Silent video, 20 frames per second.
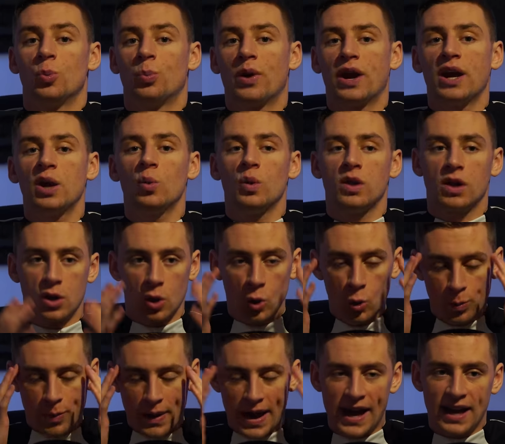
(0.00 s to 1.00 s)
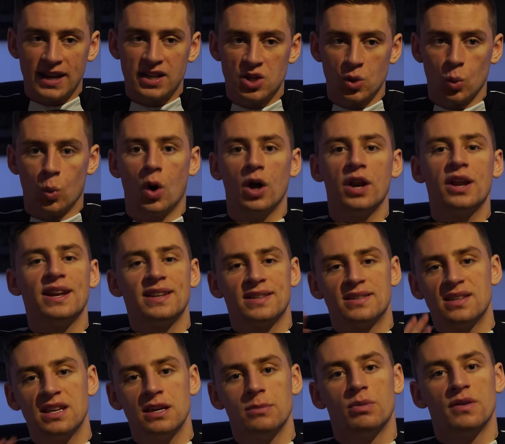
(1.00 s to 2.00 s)
brain will go back to what it has
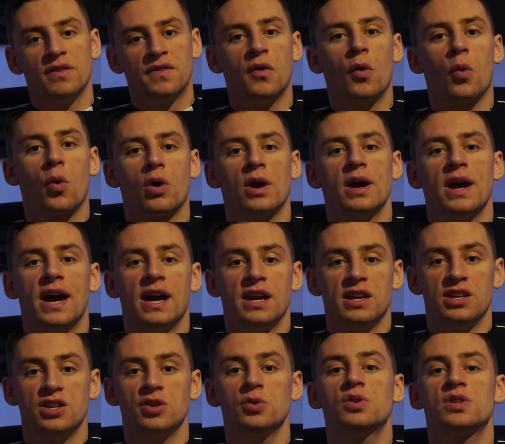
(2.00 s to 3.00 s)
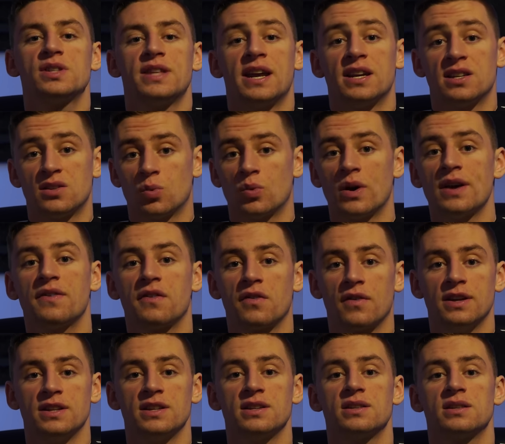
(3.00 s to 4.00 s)
seen before and use that as
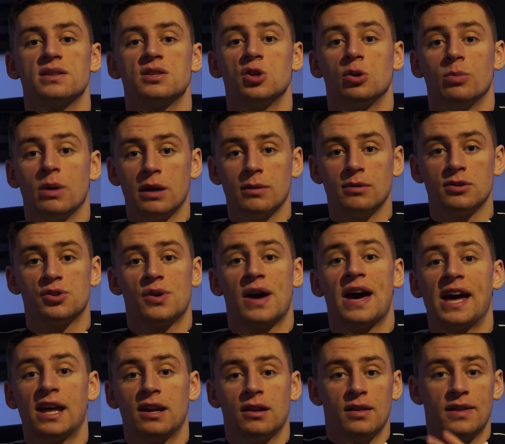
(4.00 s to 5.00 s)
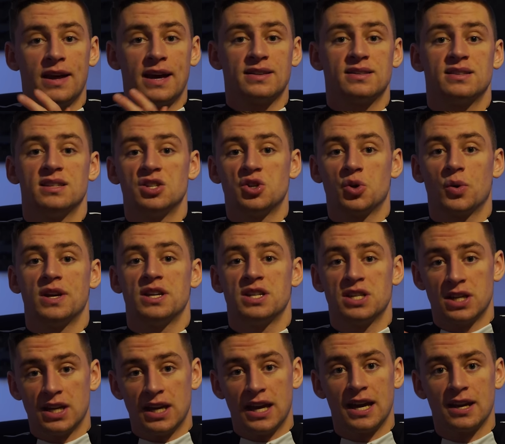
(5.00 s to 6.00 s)
reference to be able to handle that
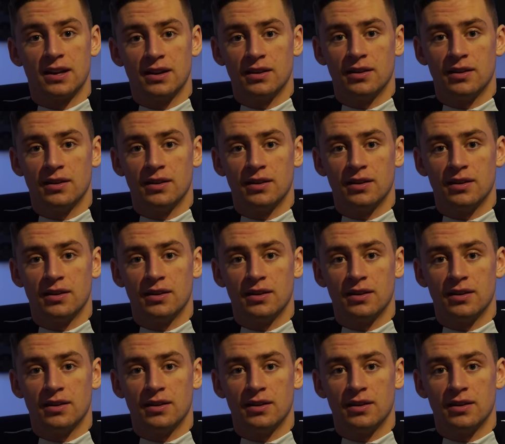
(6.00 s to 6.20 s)
situation again.